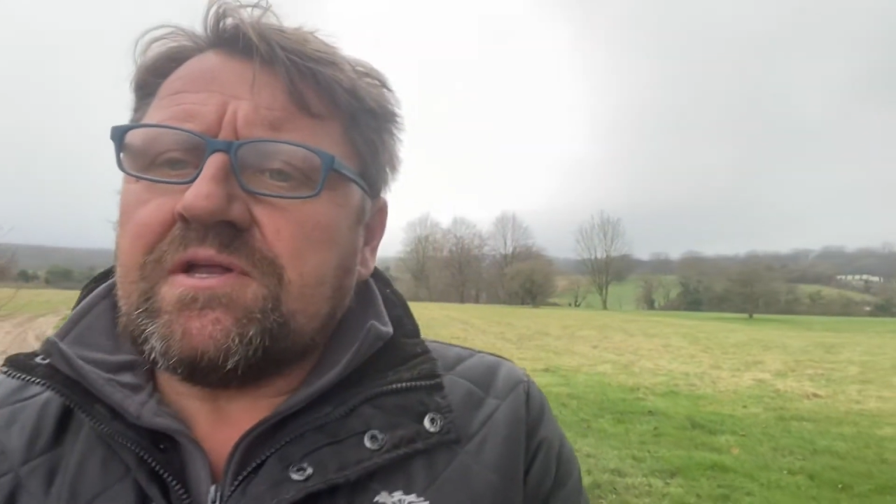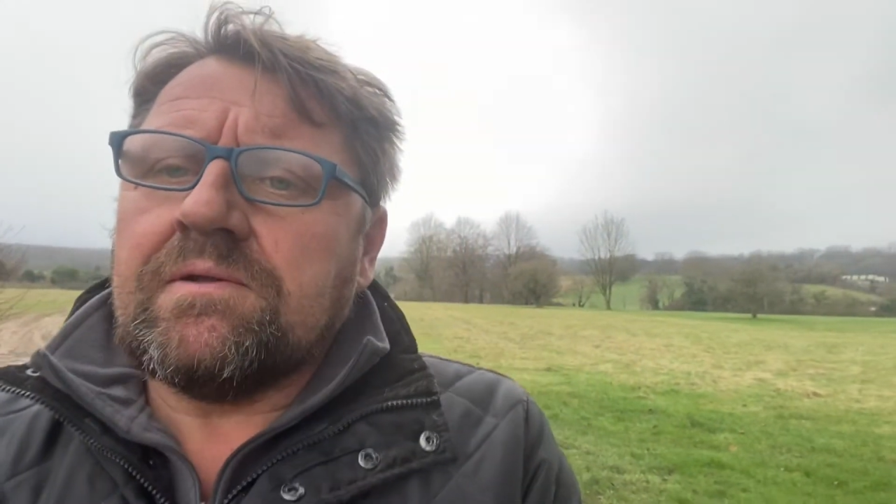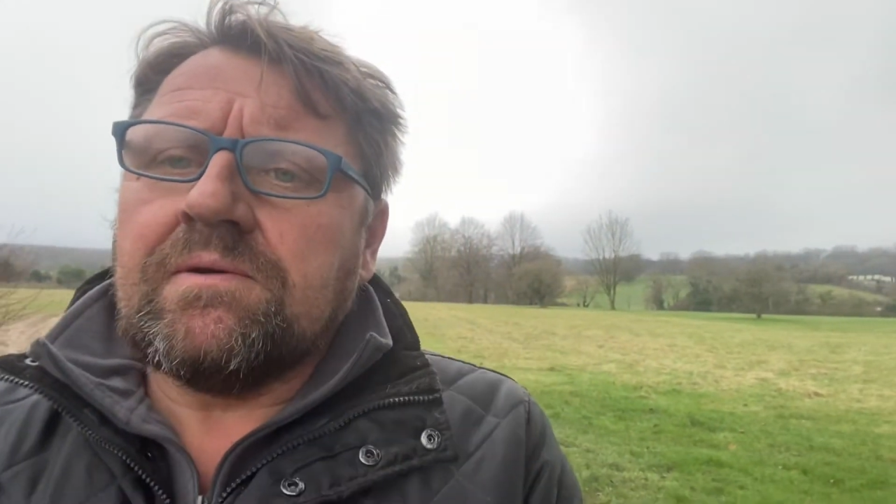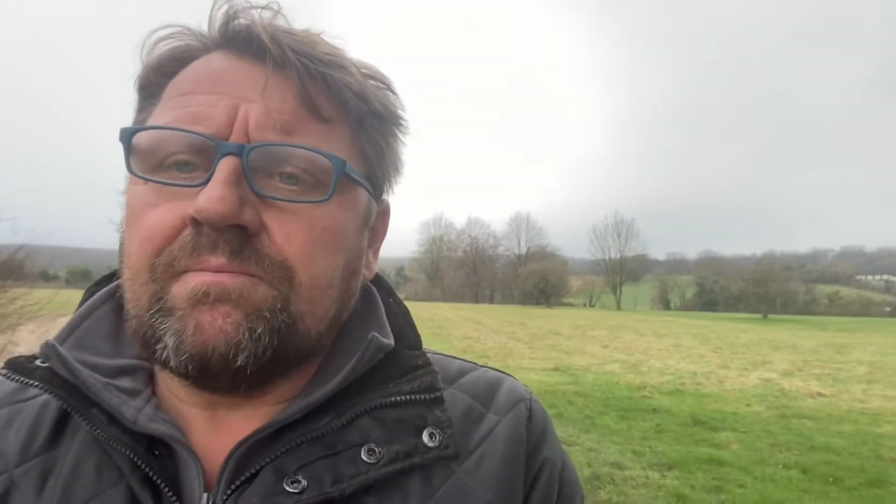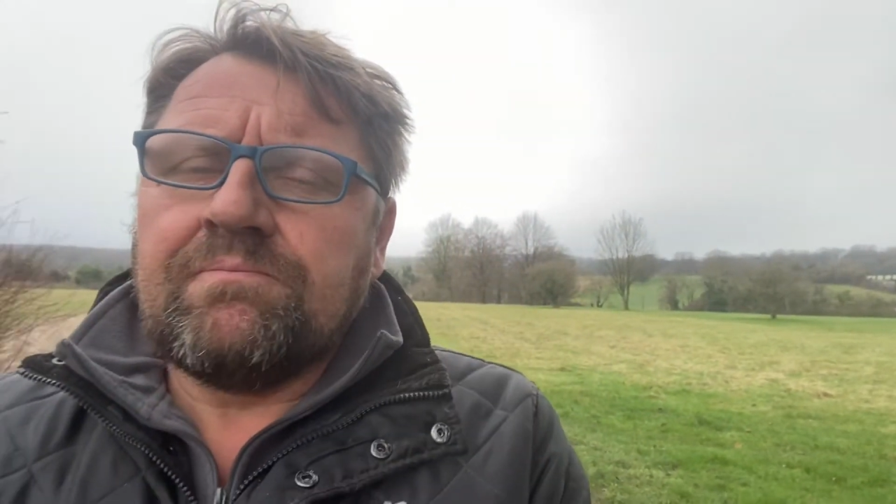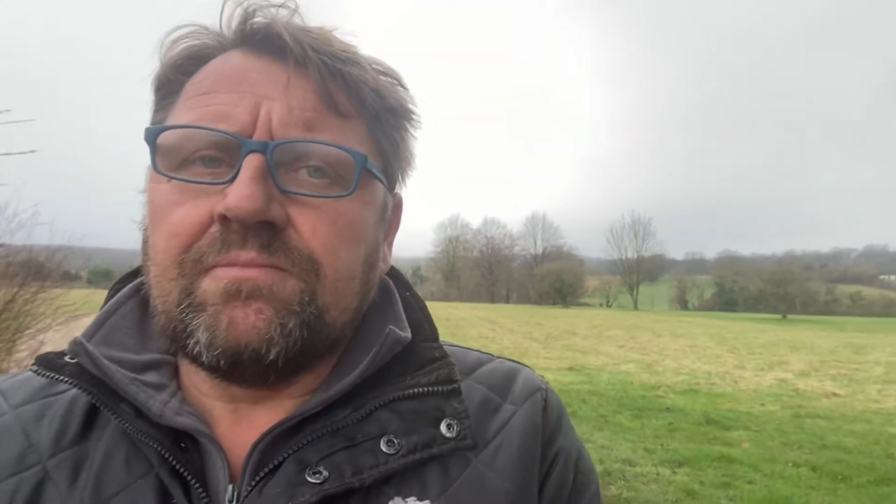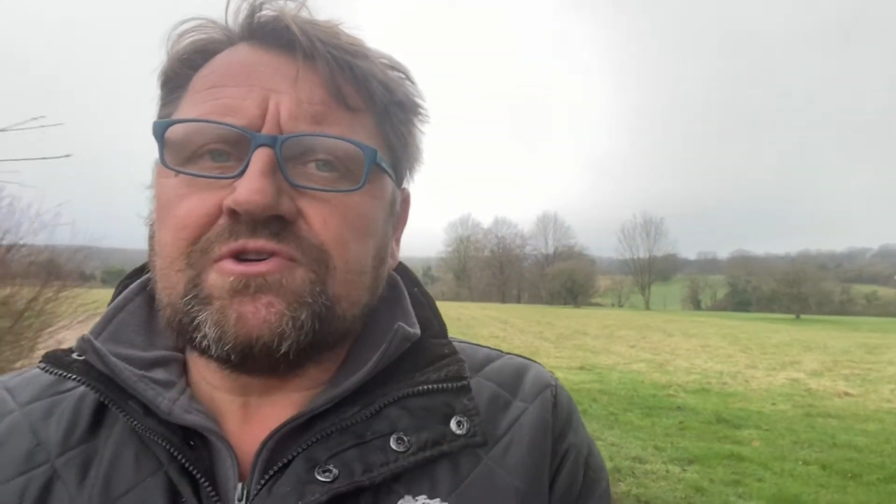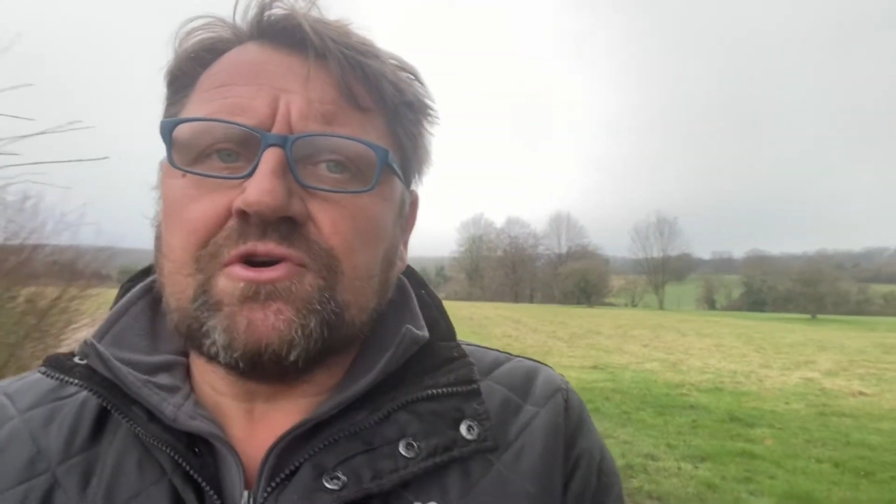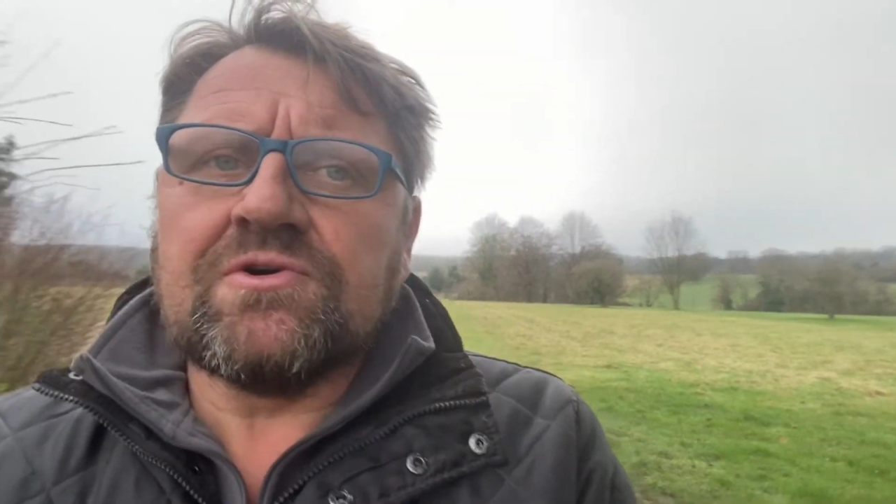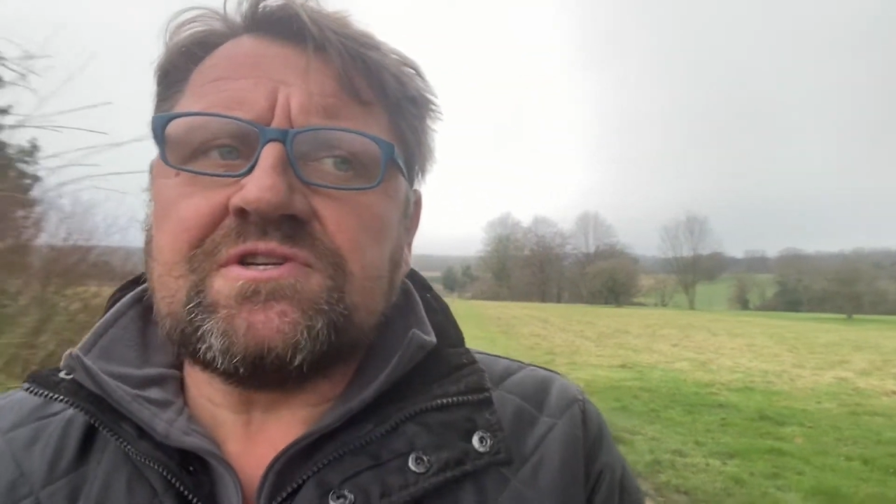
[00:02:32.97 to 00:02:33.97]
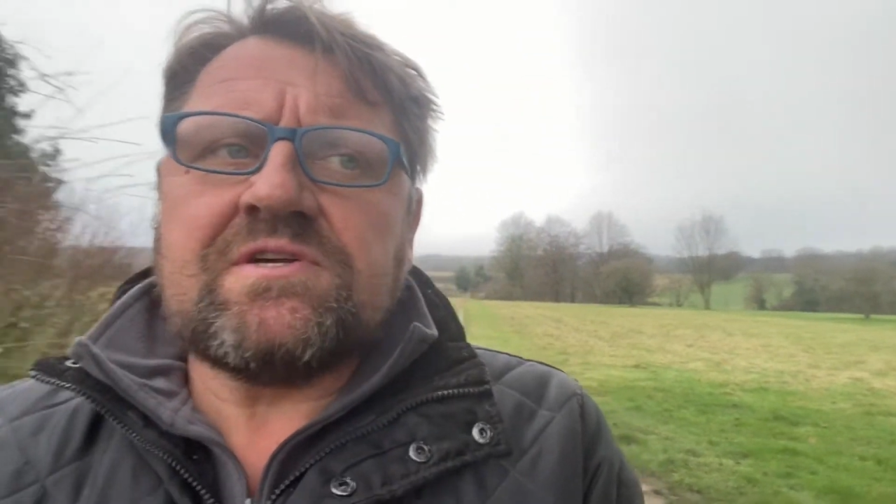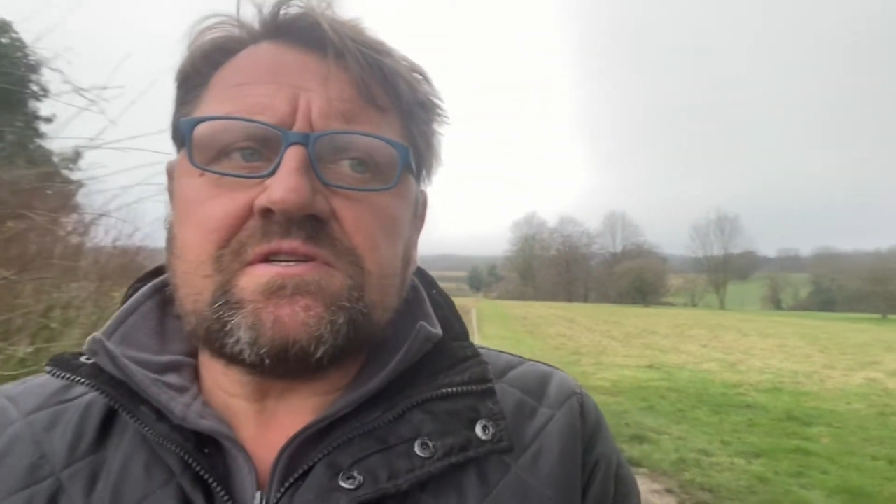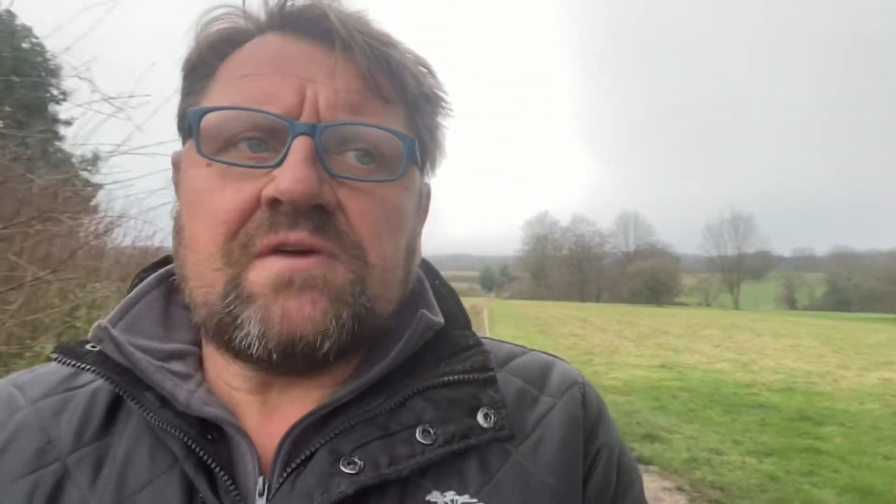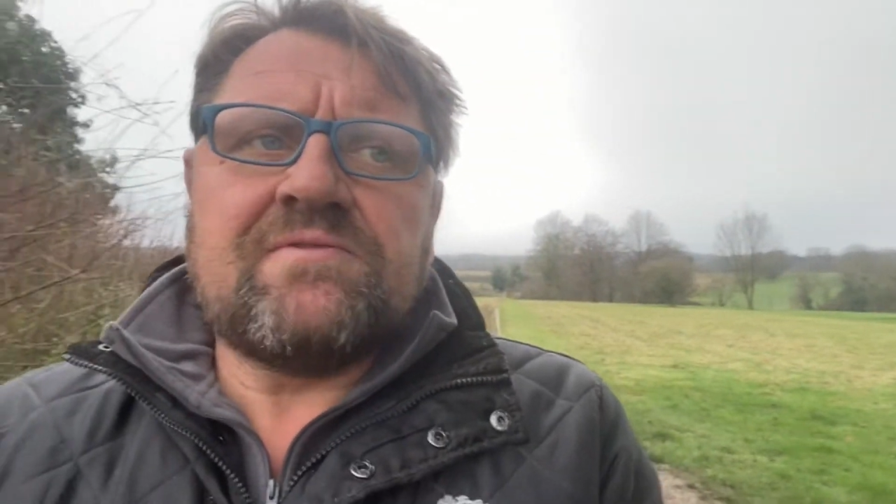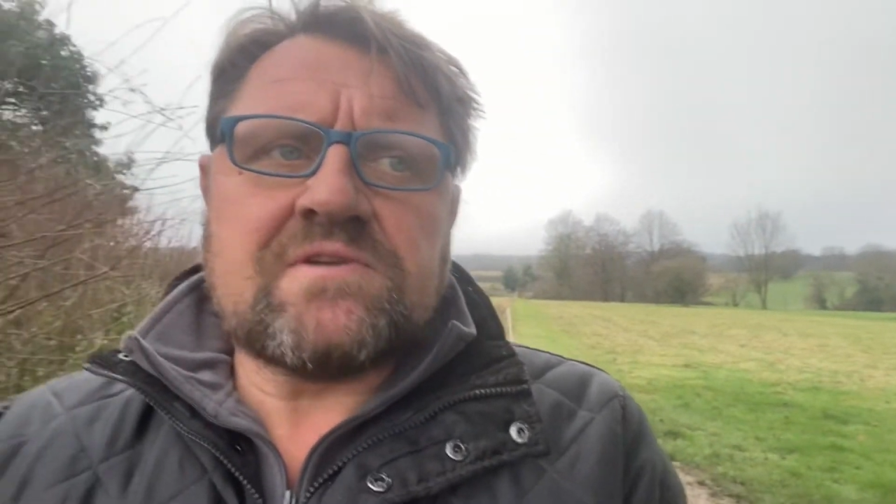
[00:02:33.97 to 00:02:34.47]
The majority of
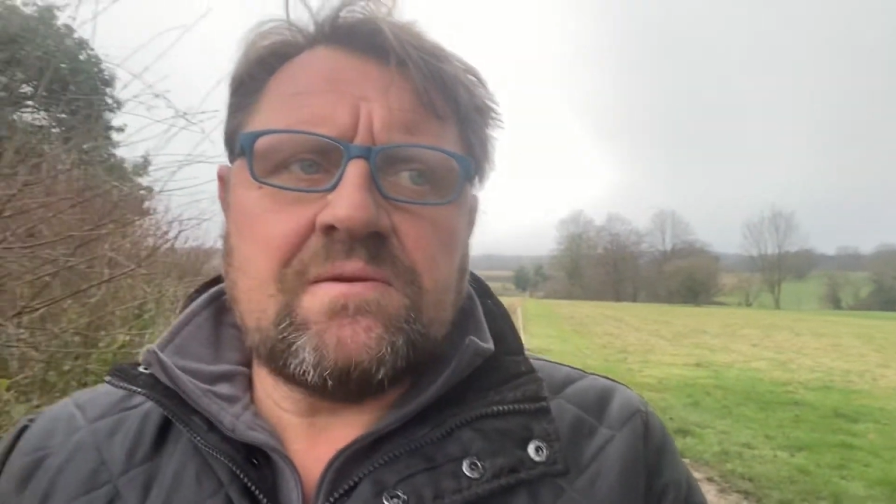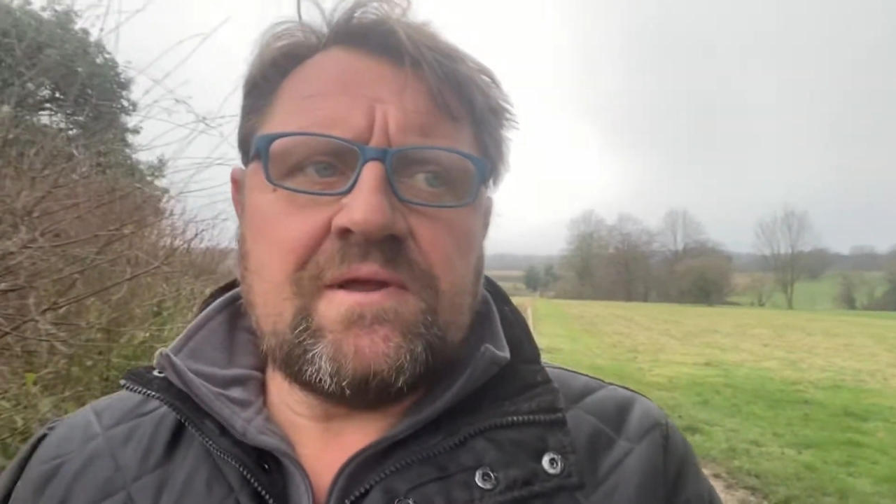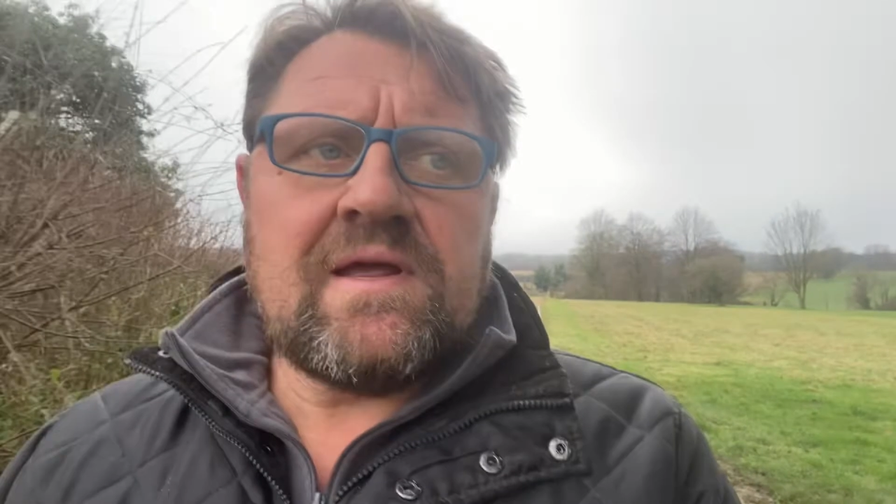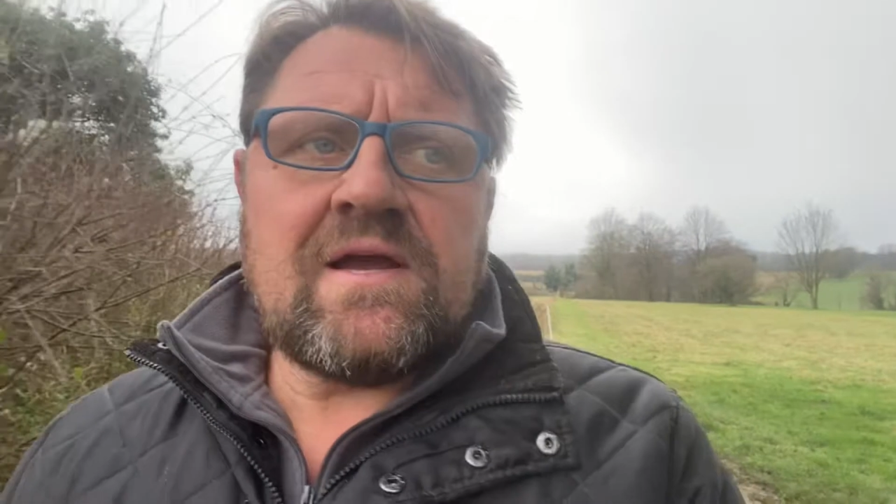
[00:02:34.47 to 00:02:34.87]
stuff is going to be the